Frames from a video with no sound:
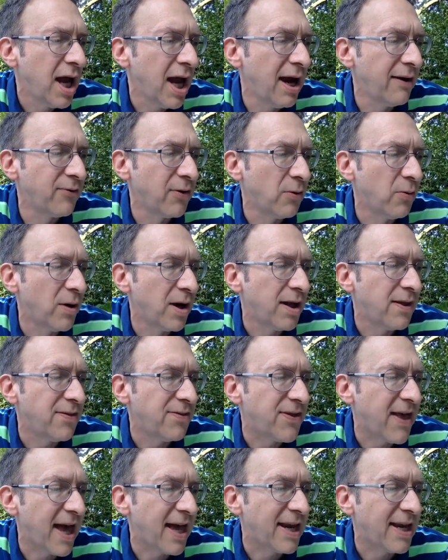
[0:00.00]

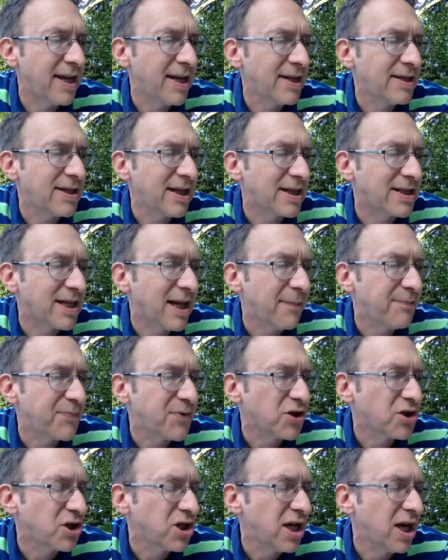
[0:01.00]
Everyone, that is,
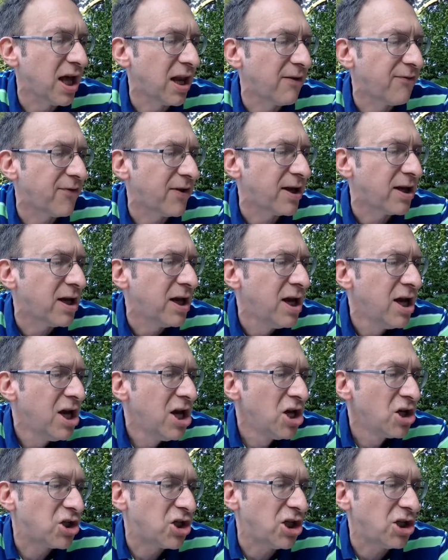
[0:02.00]
except the she-elephant.
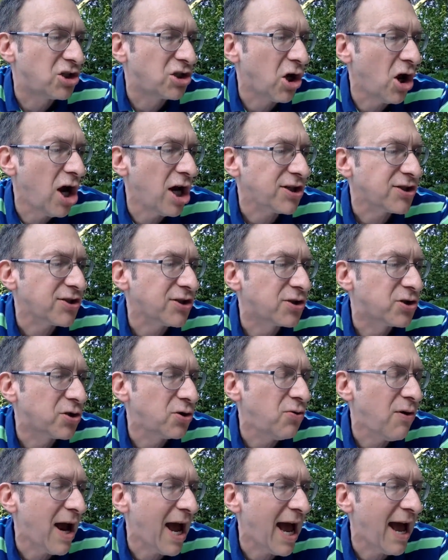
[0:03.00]
She tossed the
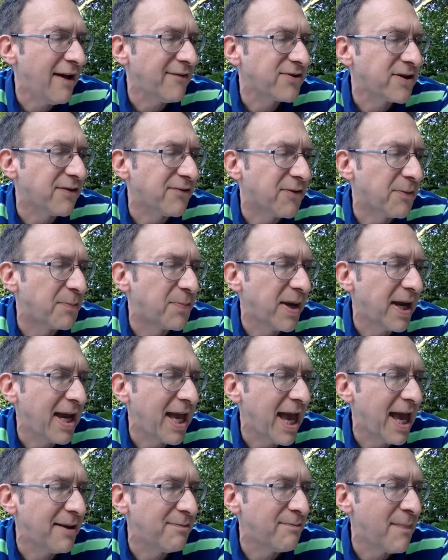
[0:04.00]
two halves of the big
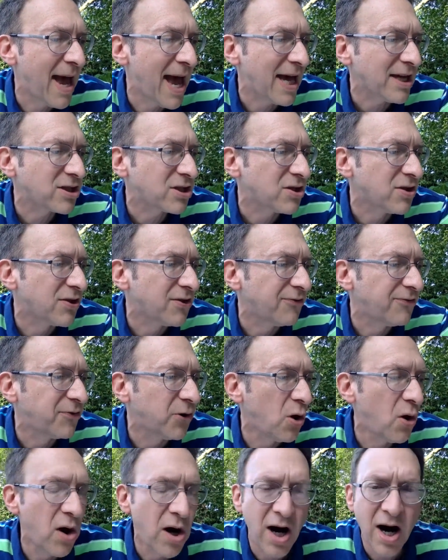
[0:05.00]
head mask to the
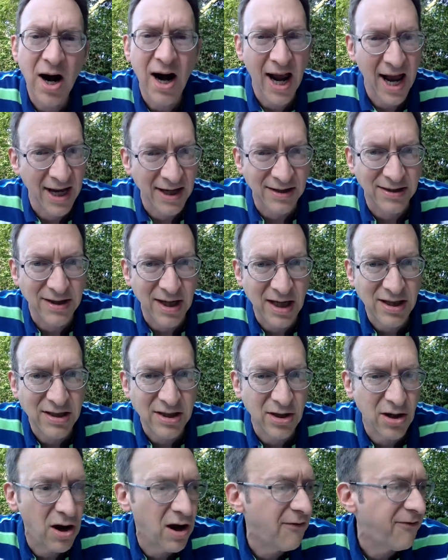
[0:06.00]
floor and
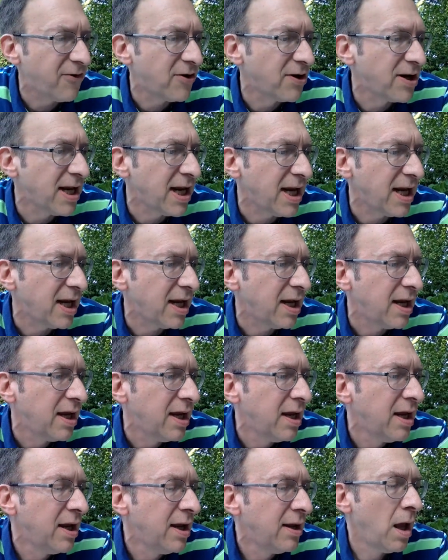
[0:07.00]
dusted off her knee.
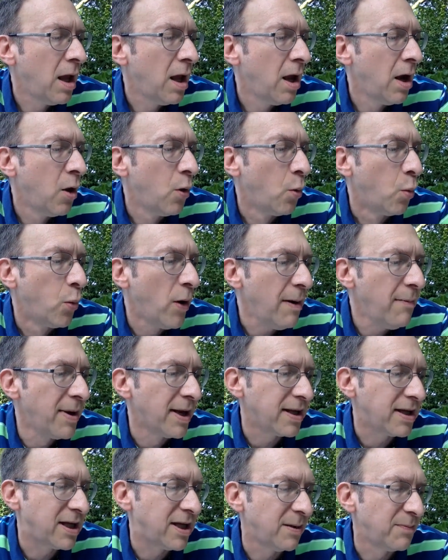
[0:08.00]

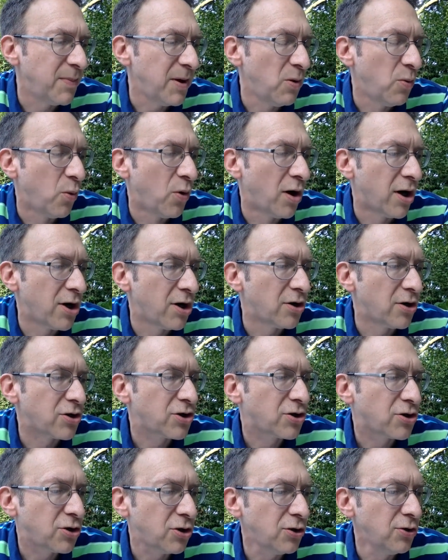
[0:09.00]
Women can be
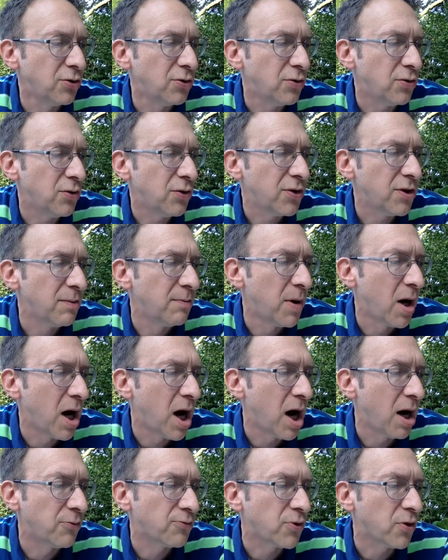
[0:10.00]
warriors too,
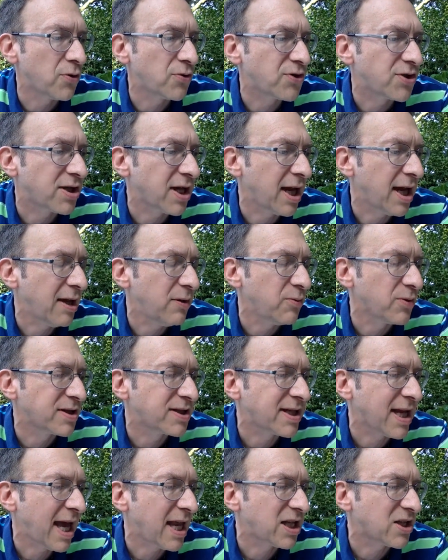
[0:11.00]
Mahandro said with
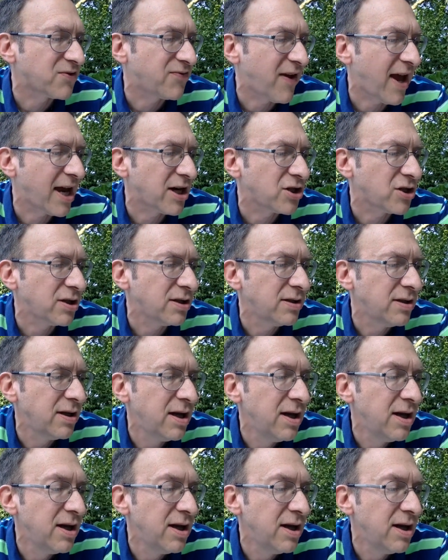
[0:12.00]
satisfaction.